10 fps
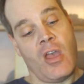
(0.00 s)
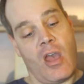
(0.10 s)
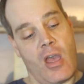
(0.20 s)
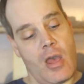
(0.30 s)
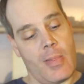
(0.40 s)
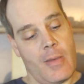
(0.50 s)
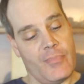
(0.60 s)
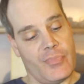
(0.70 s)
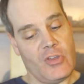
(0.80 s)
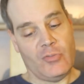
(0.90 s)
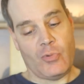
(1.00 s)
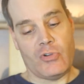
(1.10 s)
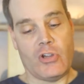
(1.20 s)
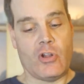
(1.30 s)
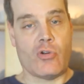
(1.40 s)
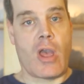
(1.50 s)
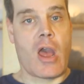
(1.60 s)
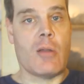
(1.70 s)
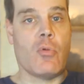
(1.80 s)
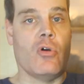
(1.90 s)
And this particular
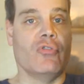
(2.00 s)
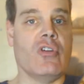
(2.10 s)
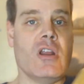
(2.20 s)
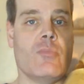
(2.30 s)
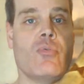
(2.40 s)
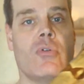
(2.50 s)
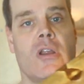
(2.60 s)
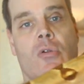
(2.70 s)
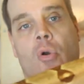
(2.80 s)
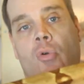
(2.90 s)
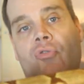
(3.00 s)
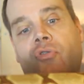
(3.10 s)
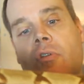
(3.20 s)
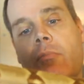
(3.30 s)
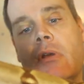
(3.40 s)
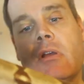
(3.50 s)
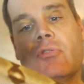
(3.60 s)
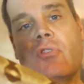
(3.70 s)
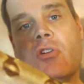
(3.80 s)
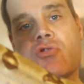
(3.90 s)
animal is getting pretty close to being
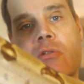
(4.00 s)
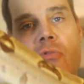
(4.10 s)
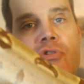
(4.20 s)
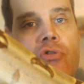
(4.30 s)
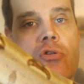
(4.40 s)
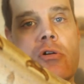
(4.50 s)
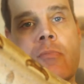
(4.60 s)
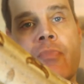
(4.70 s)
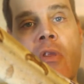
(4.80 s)
sexually mature.